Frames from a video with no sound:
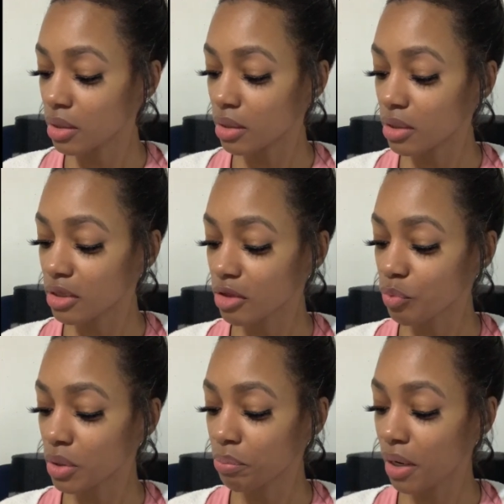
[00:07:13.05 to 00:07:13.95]
And this is
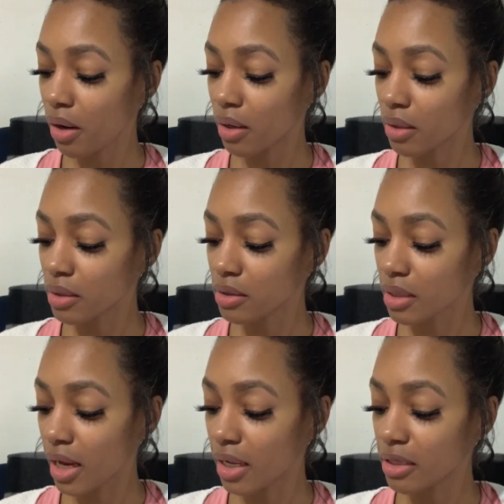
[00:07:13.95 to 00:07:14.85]
when Paul and
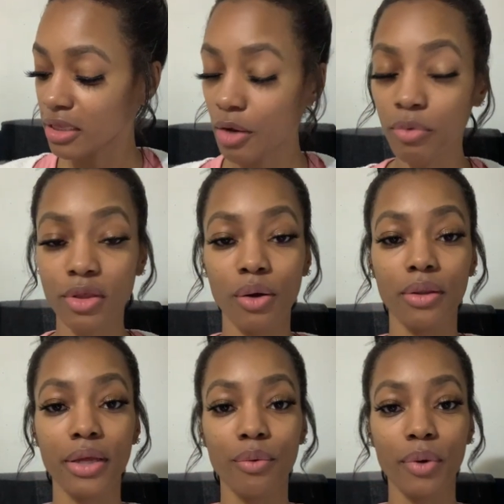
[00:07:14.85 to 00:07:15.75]
Silas, they was on
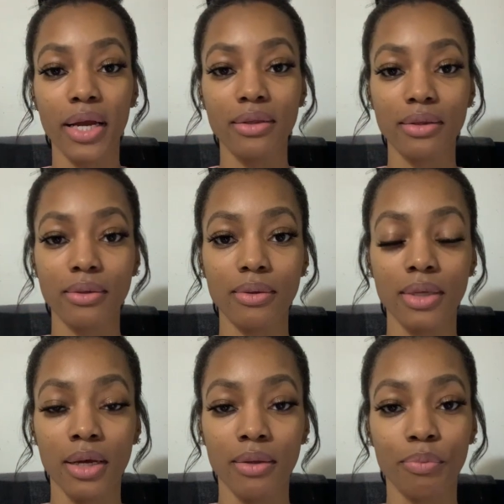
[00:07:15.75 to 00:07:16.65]
their way to
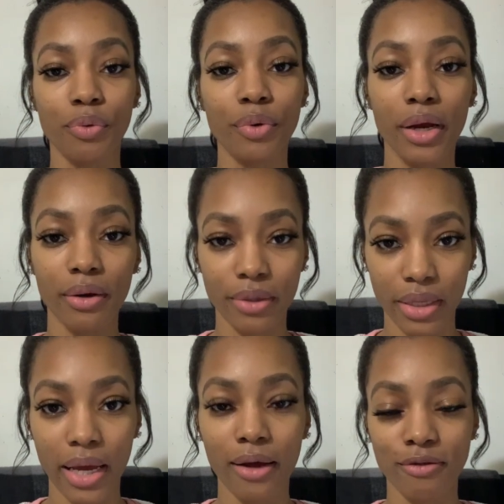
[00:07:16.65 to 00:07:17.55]
prayer, the
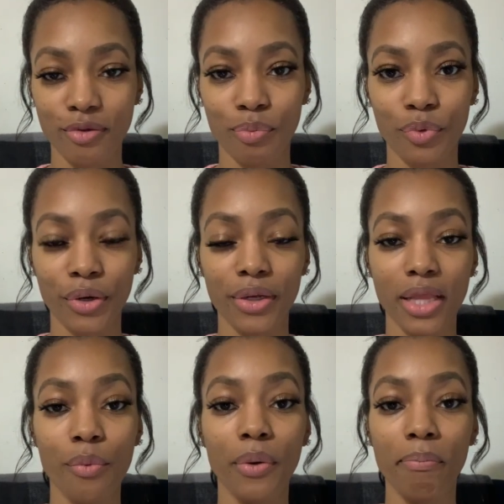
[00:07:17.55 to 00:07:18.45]
house of prayer, and they
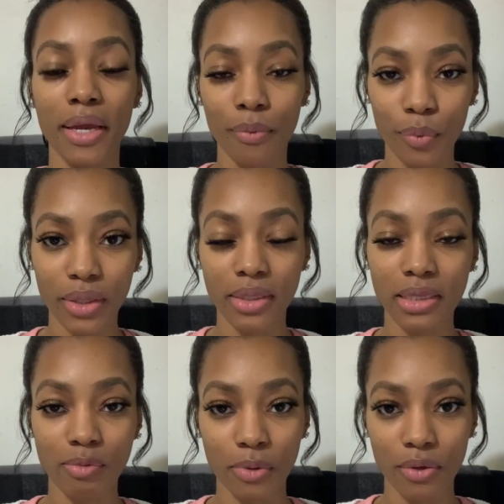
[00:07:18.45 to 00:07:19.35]
were met with the
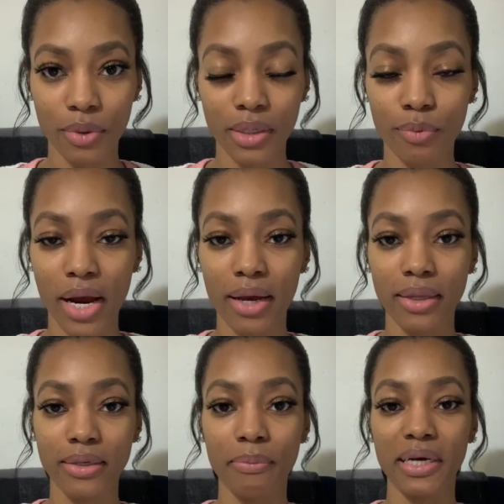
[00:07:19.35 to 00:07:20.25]
spirit, right? A
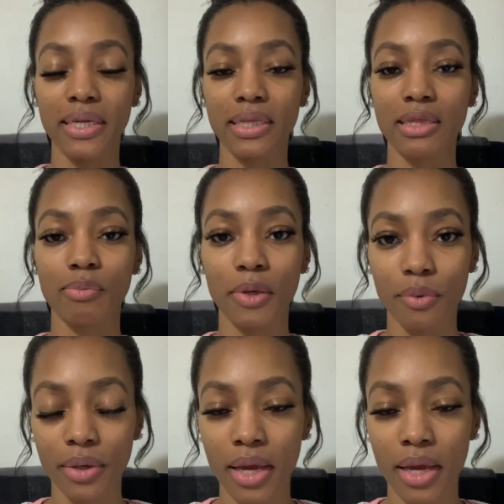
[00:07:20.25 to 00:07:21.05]
demonic spirit.